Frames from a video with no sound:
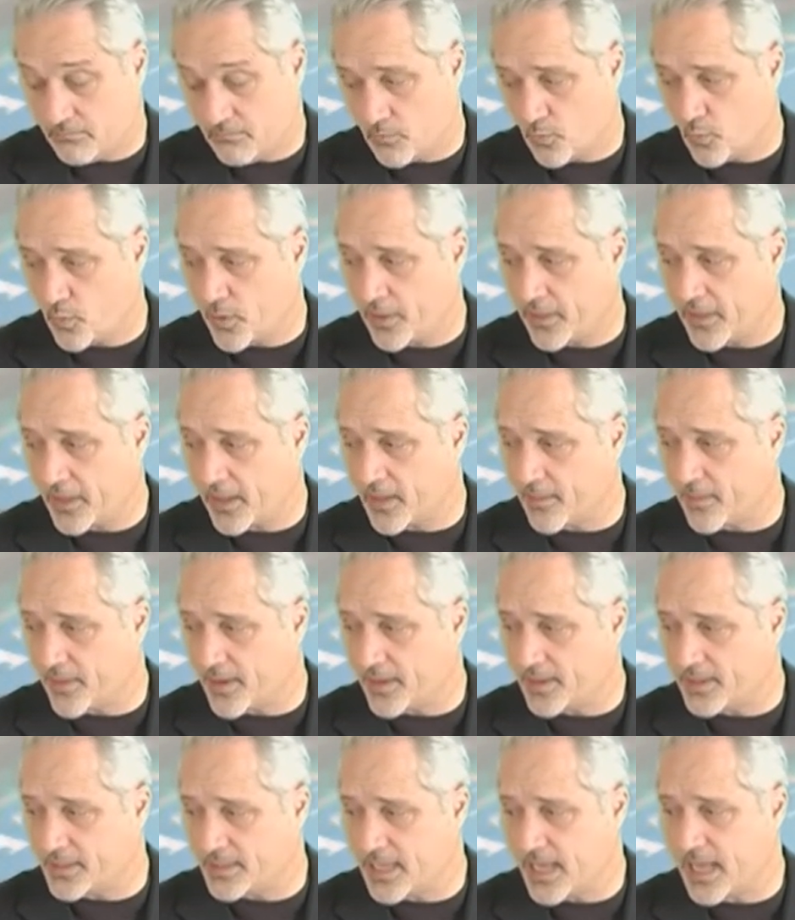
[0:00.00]
One thing
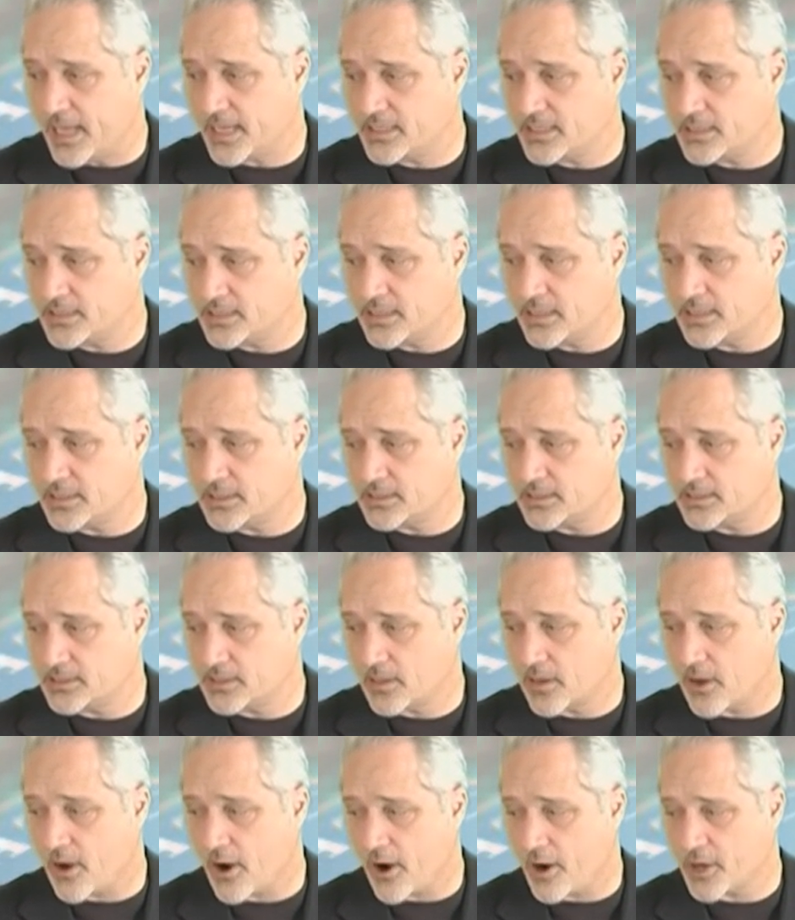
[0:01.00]
about dates
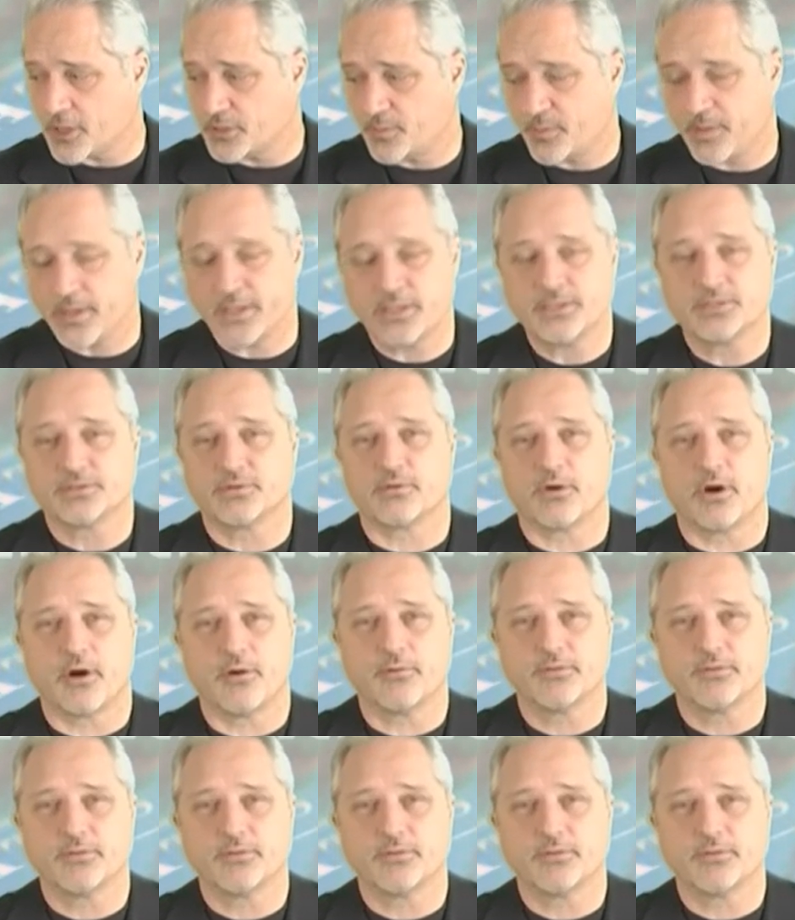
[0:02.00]
is RSPs are